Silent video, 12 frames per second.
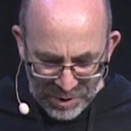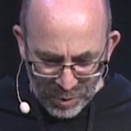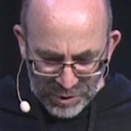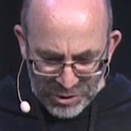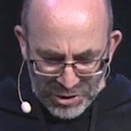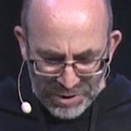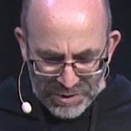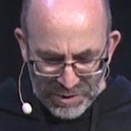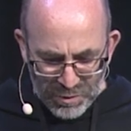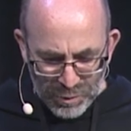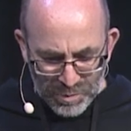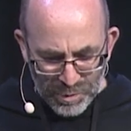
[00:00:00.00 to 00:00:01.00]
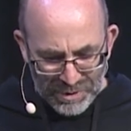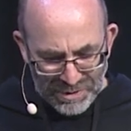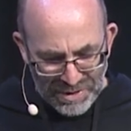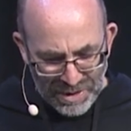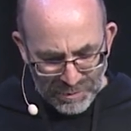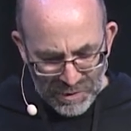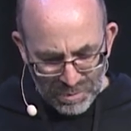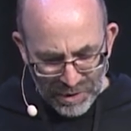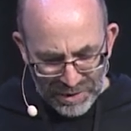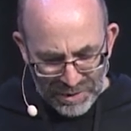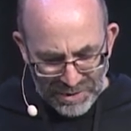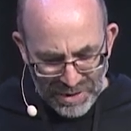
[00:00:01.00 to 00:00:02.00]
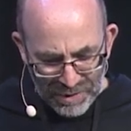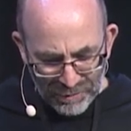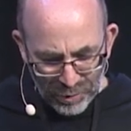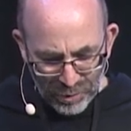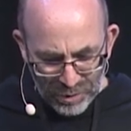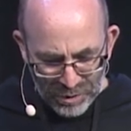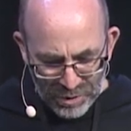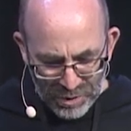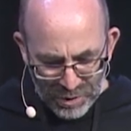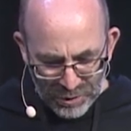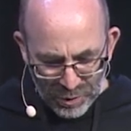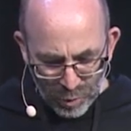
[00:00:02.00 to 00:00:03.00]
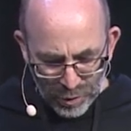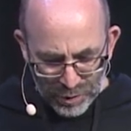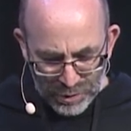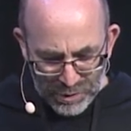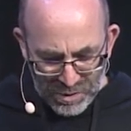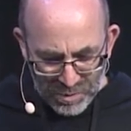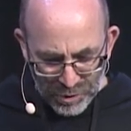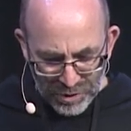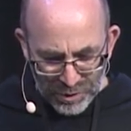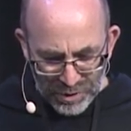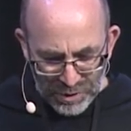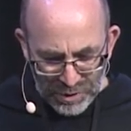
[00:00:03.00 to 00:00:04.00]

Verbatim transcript: When Jesus was being tempted by the devil, the word spirit